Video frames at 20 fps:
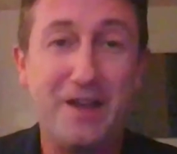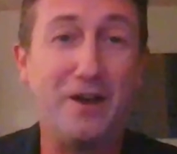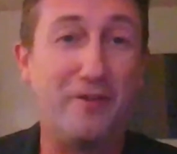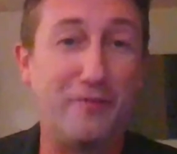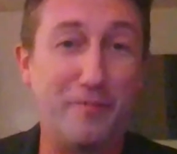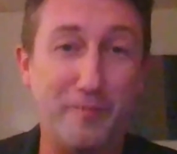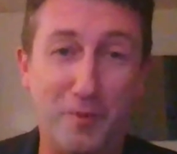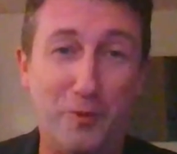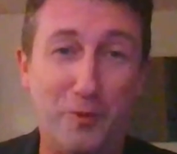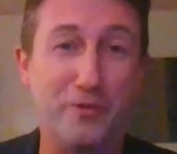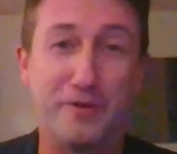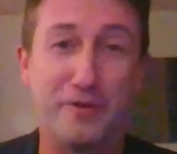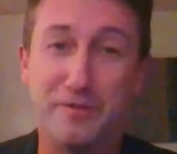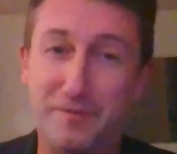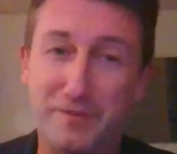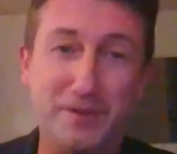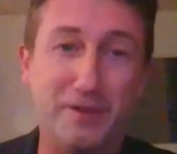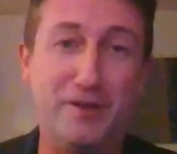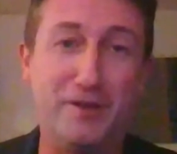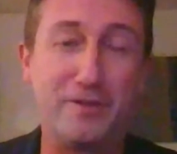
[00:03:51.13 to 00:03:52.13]
yes. of more
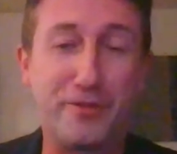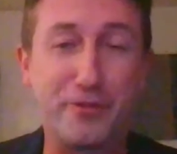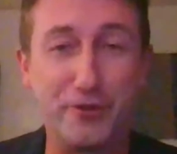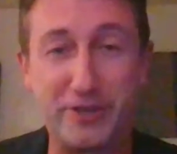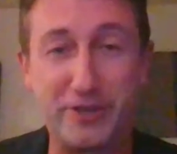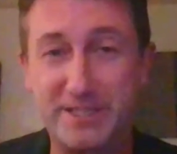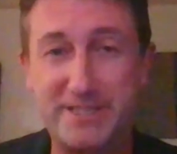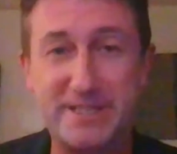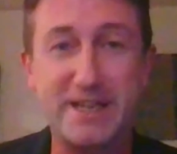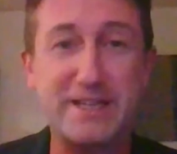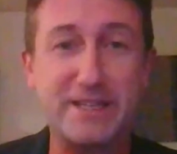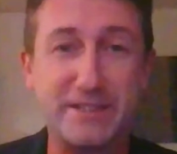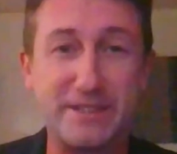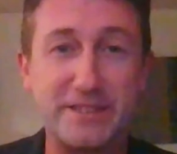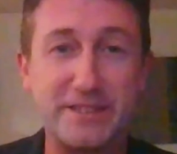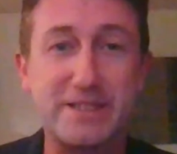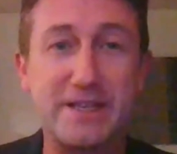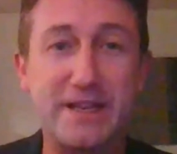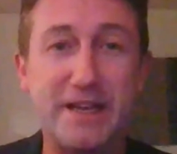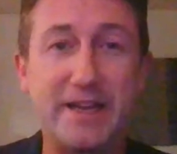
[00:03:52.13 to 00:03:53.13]
than you know 30
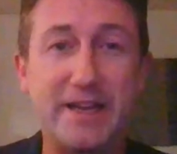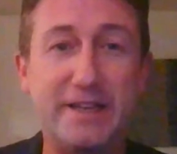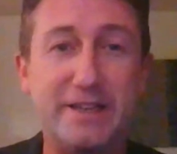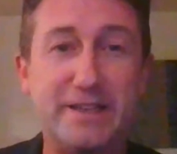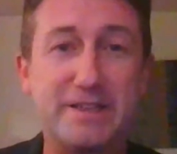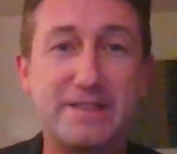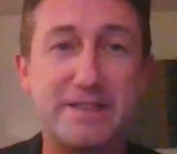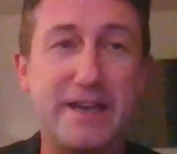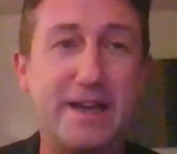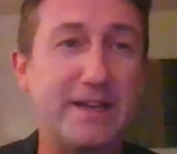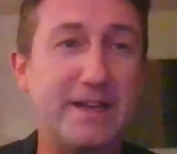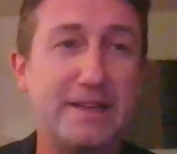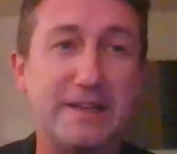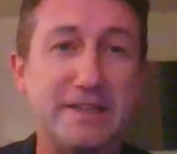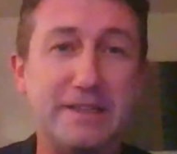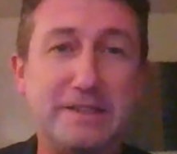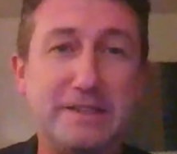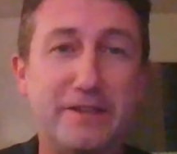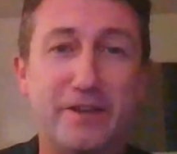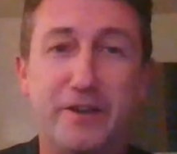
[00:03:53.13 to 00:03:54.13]
seconds and
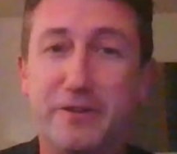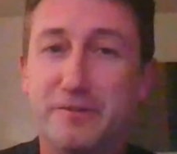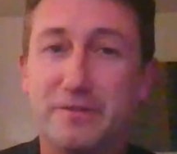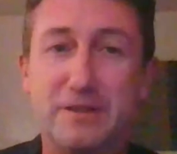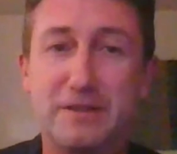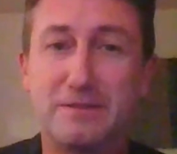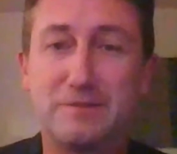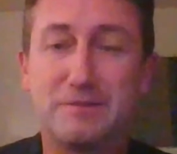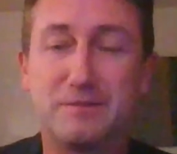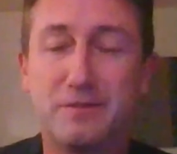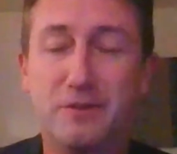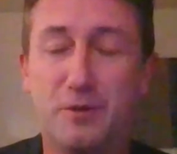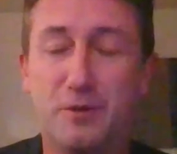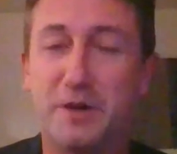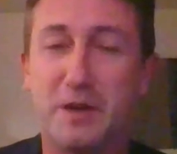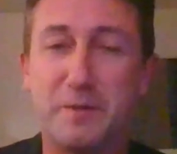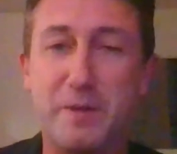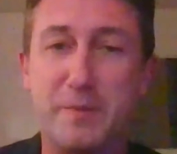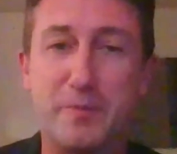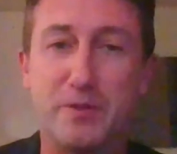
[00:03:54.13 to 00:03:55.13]
sadly you know
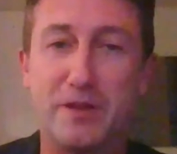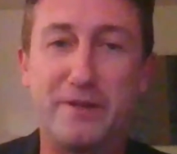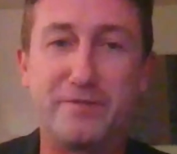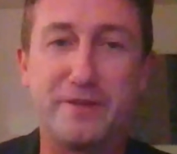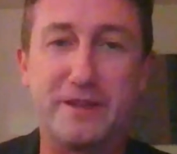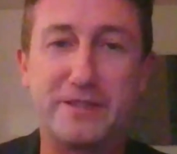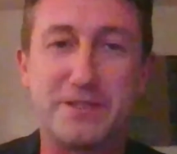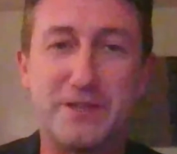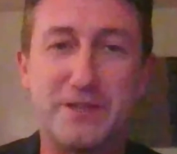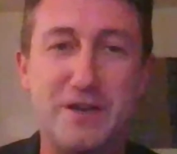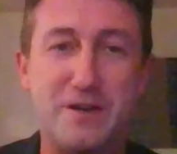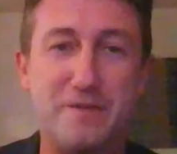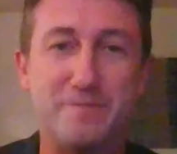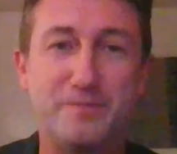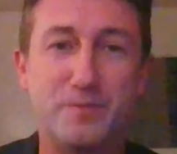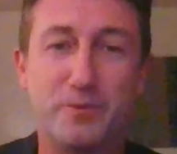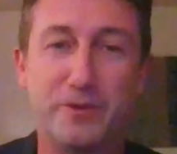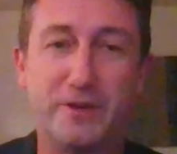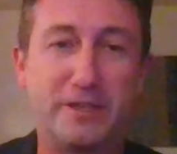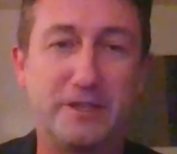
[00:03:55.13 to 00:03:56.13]
not many people have that
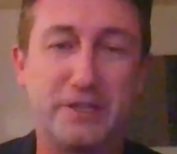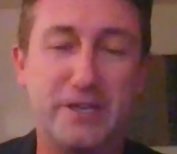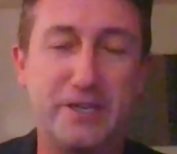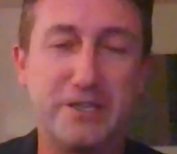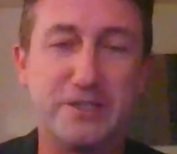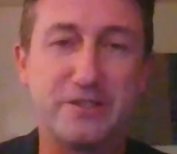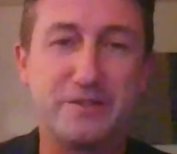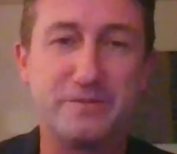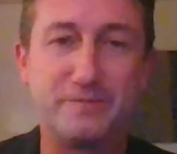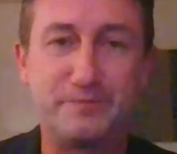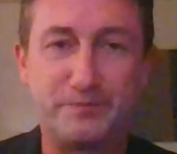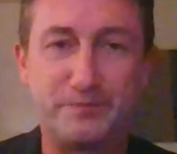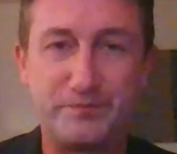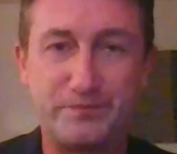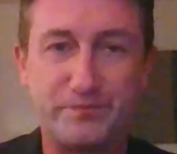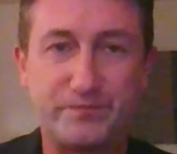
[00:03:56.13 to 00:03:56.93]
time or inclination